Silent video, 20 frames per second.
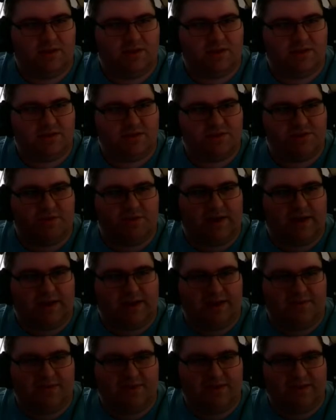let's do a
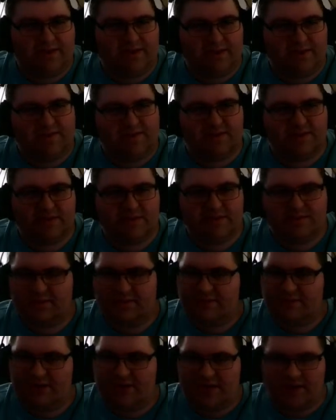Hive Elite.
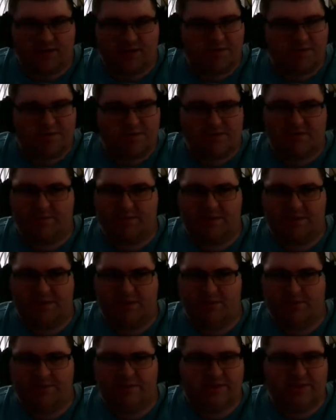I know there's some of
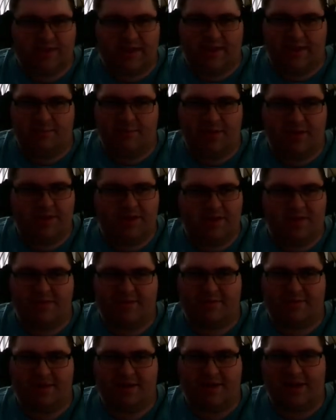you in the game right now.
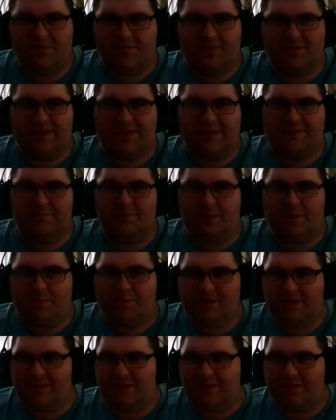Hive Elite,
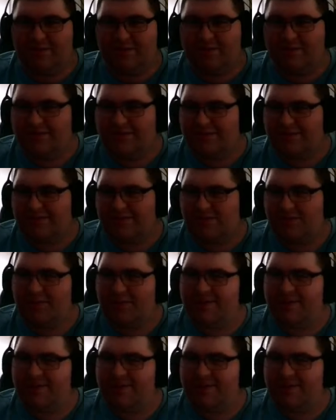public queue. Let's do it.